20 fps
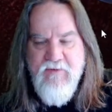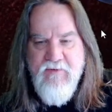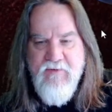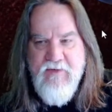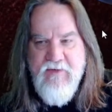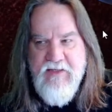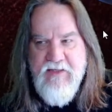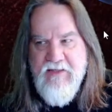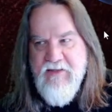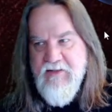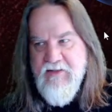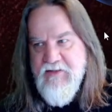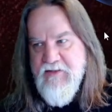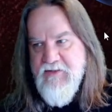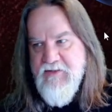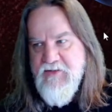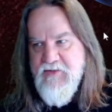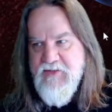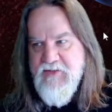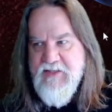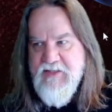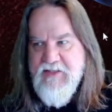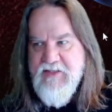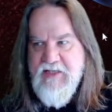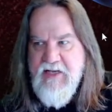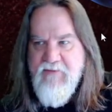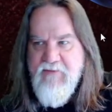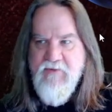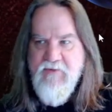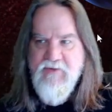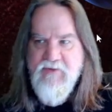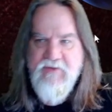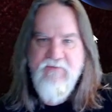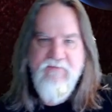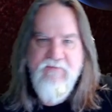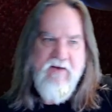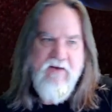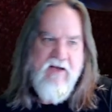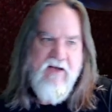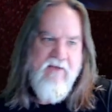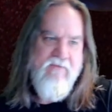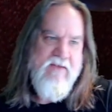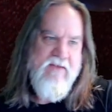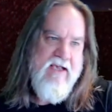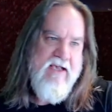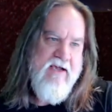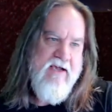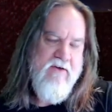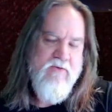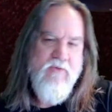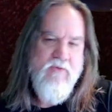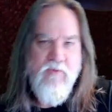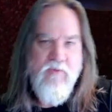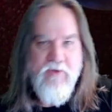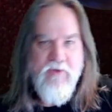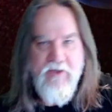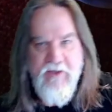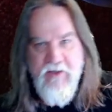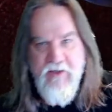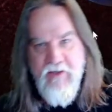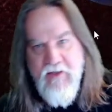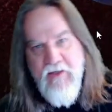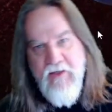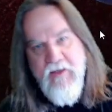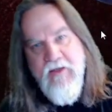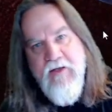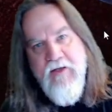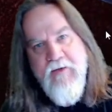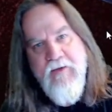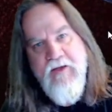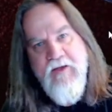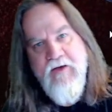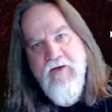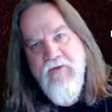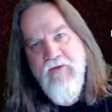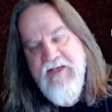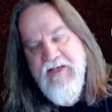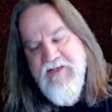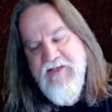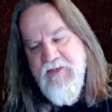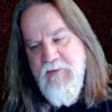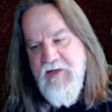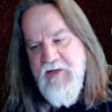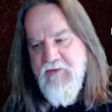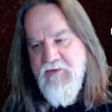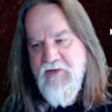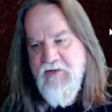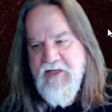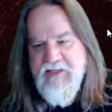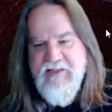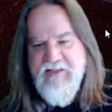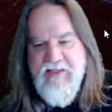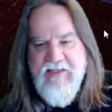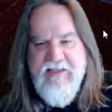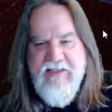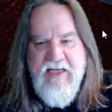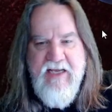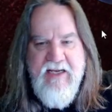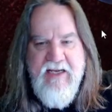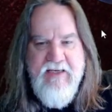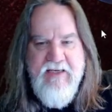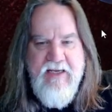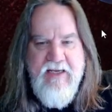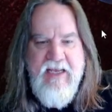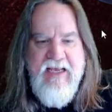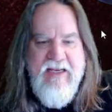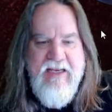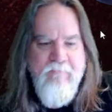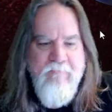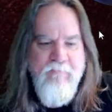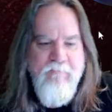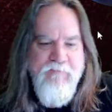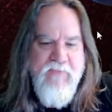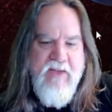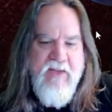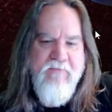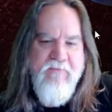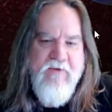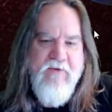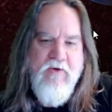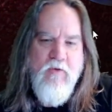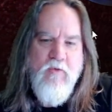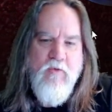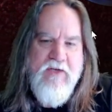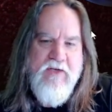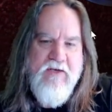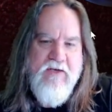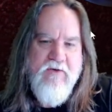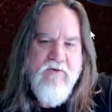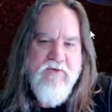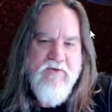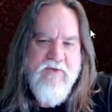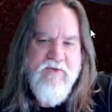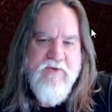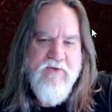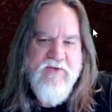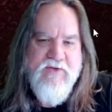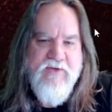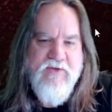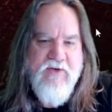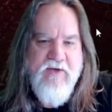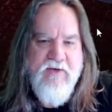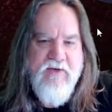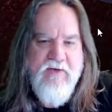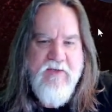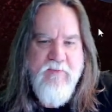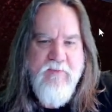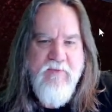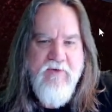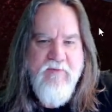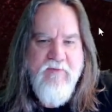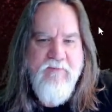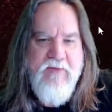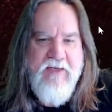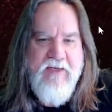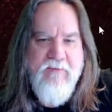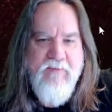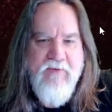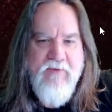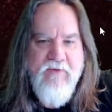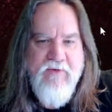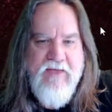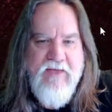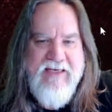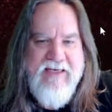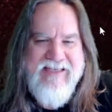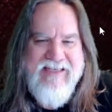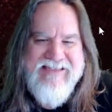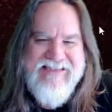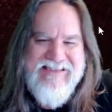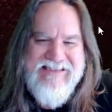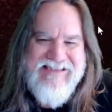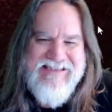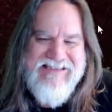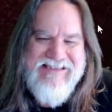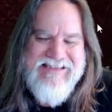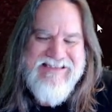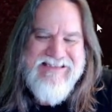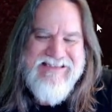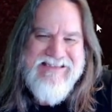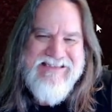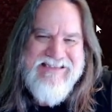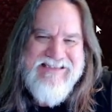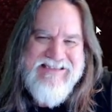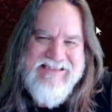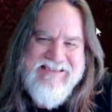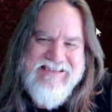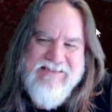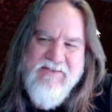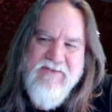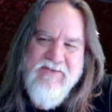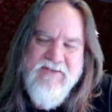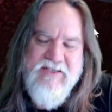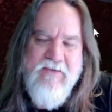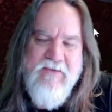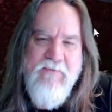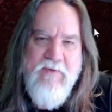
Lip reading: 268 version 5, yeah, who wouldn't? You know, that's going to be a crazy tank. And if it only goes to a certain number of people, that there's something